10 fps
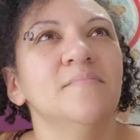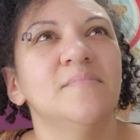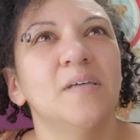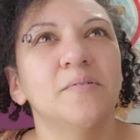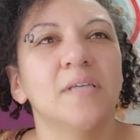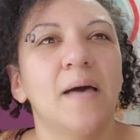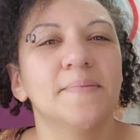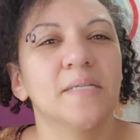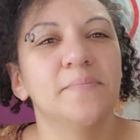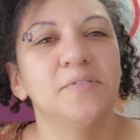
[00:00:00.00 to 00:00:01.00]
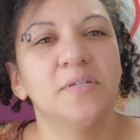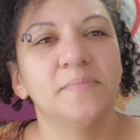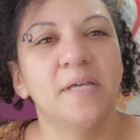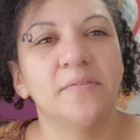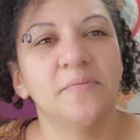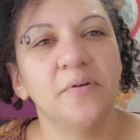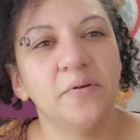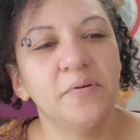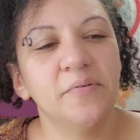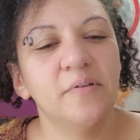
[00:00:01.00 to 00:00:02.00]
There was a hop, skip, and jump down the
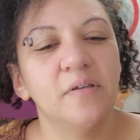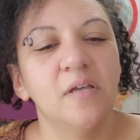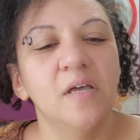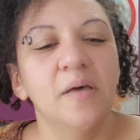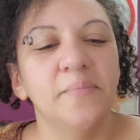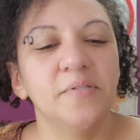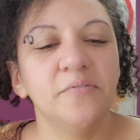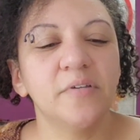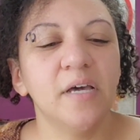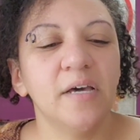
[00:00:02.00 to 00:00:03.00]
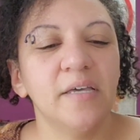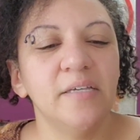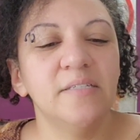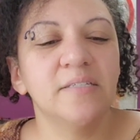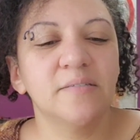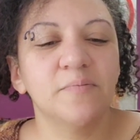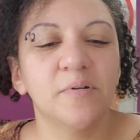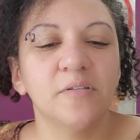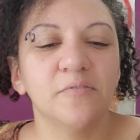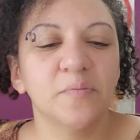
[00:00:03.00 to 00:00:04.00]
road. Paducah is one
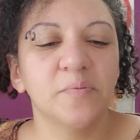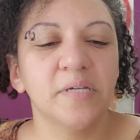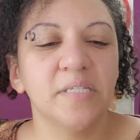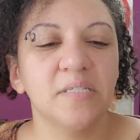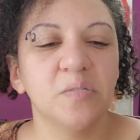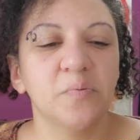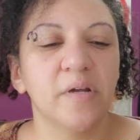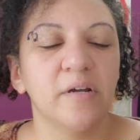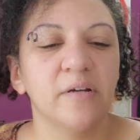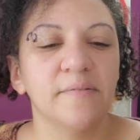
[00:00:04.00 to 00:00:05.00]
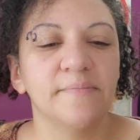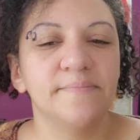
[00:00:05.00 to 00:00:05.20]
of those places where